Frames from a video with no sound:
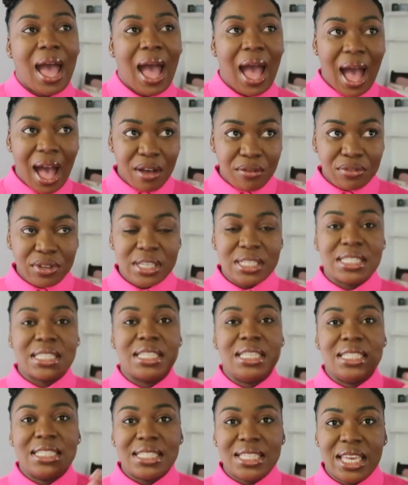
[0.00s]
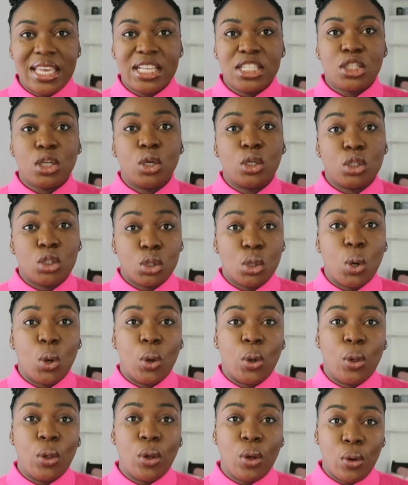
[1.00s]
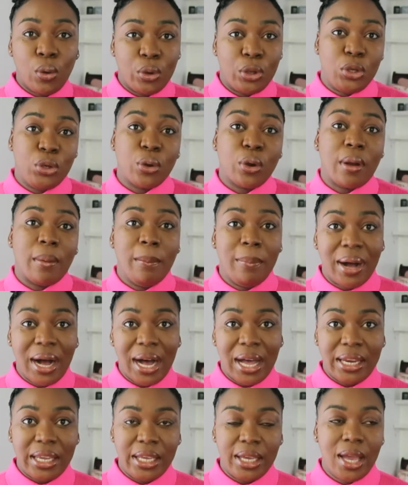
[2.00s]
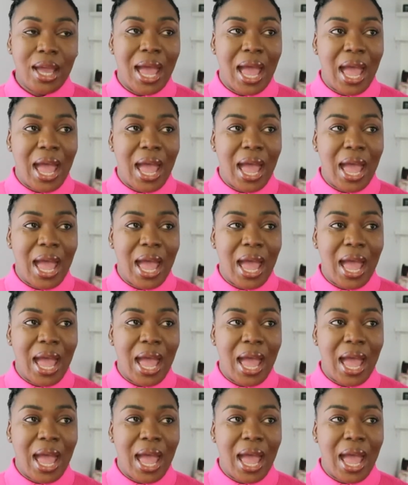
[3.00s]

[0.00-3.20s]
obviously takes a toll on your body.